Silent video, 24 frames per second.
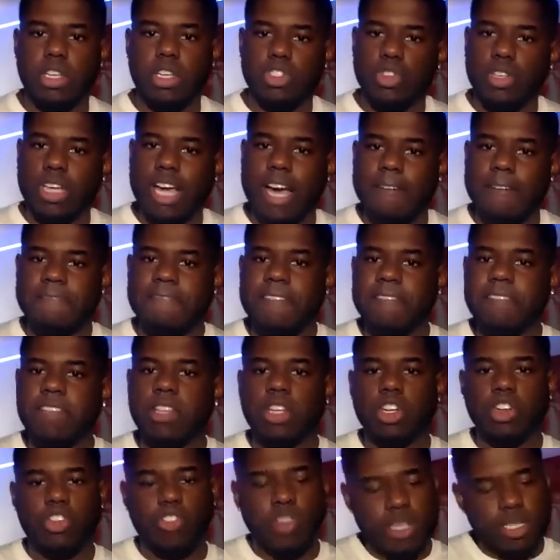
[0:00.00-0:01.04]
So you got 50
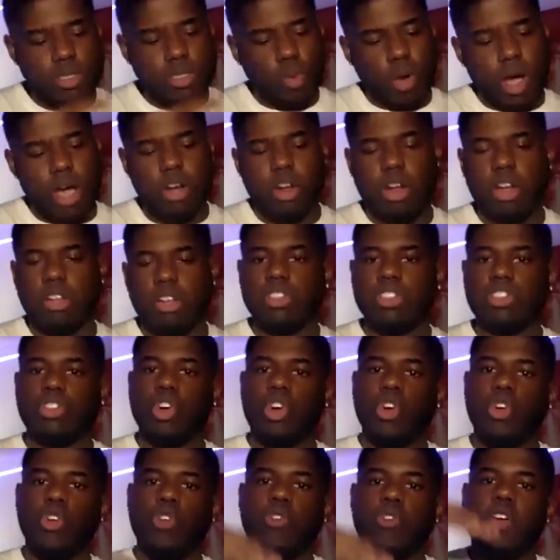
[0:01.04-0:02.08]
degrees water on the
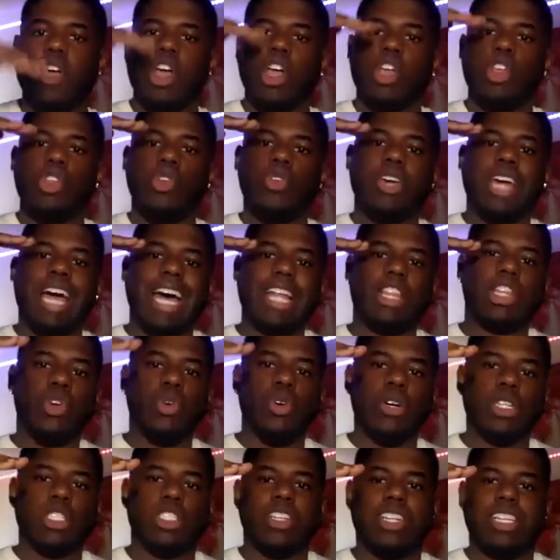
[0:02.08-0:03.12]
stove, you got
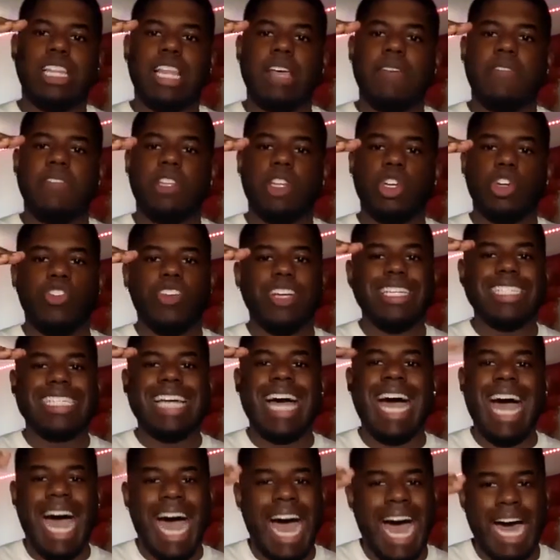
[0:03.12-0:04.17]
211 degrees
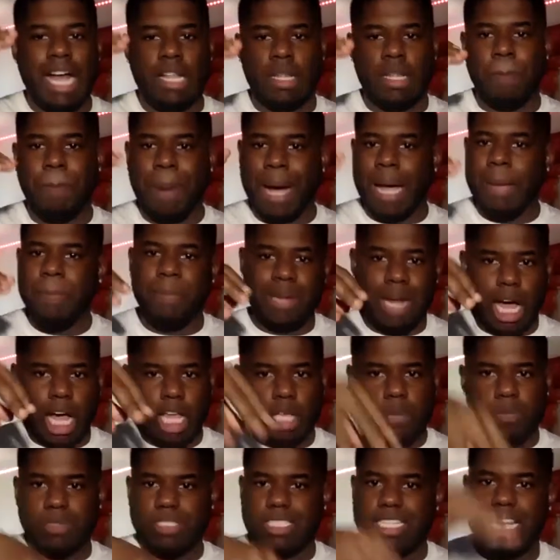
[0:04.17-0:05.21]
hot, piping hot,
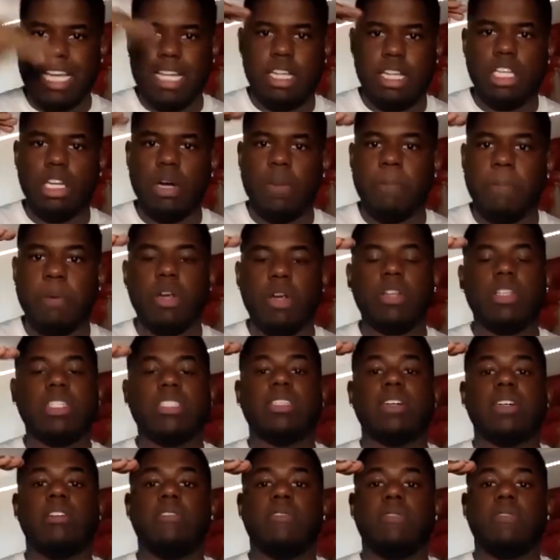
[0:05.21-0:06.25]
you put your hand in, you're going to burn
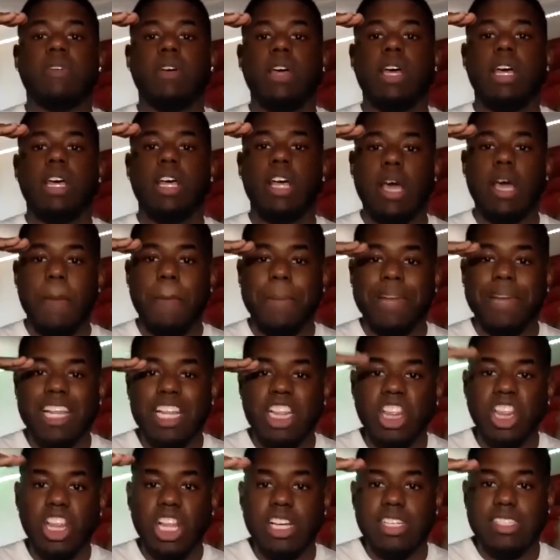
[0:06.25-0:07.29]
yourself. But it
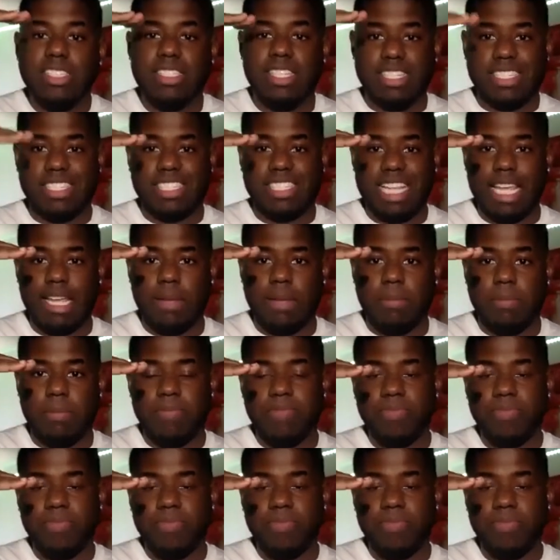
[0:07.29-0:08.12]
looks the same.